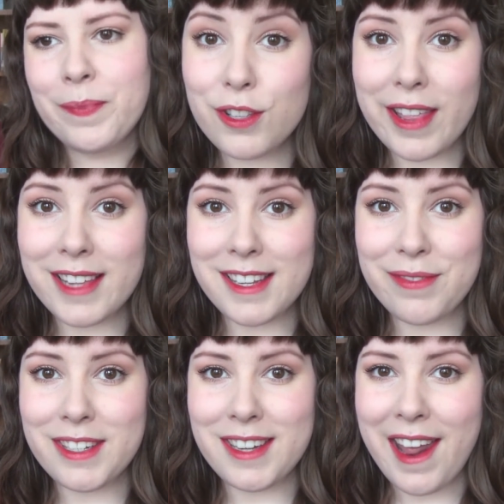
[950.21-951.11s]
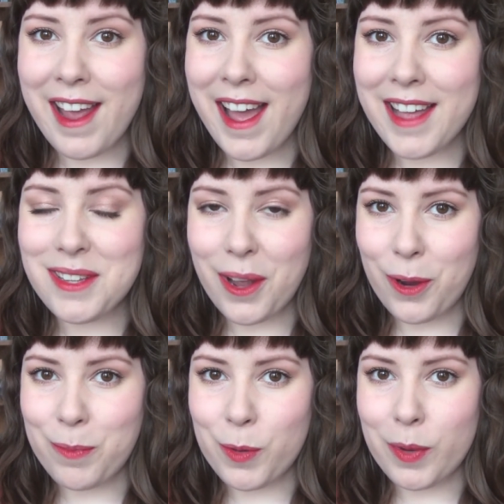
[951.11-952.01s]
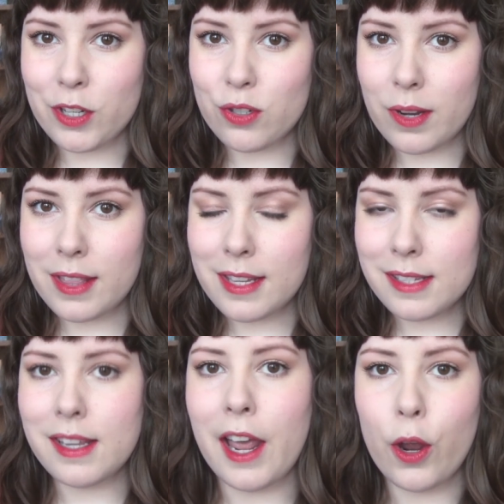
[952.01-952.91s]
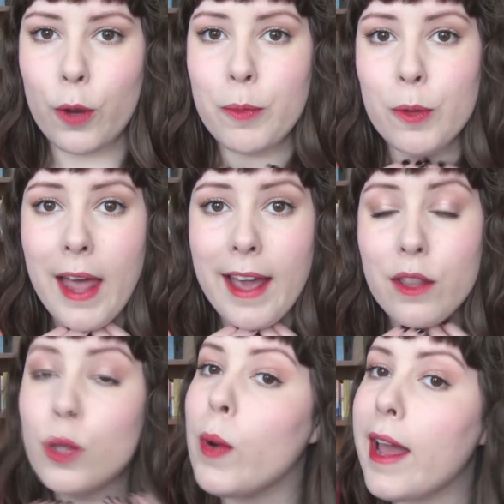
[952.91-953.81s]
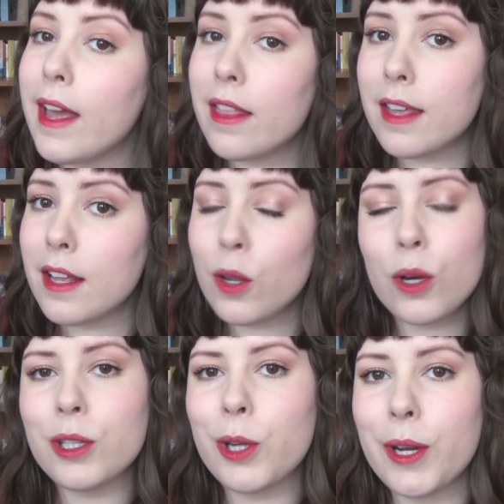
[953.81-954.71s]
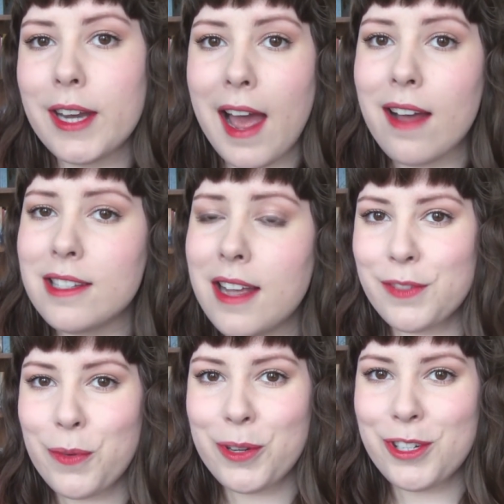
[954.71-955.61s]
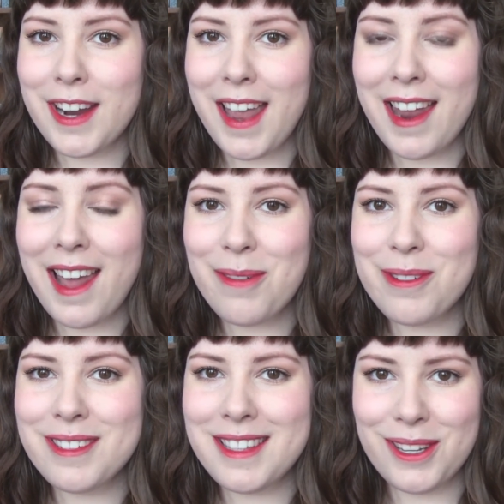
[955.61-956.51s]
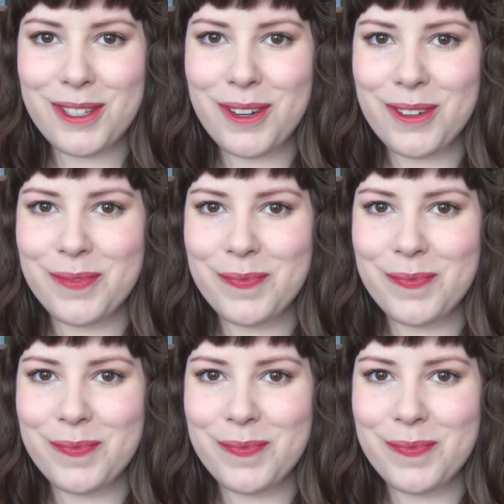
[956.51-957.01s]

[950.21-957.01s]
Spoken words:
So that's it for today, guys. I hope you enjoyed this. I hope you like the way the look turned out. Thanks for watching, and I will see you soon.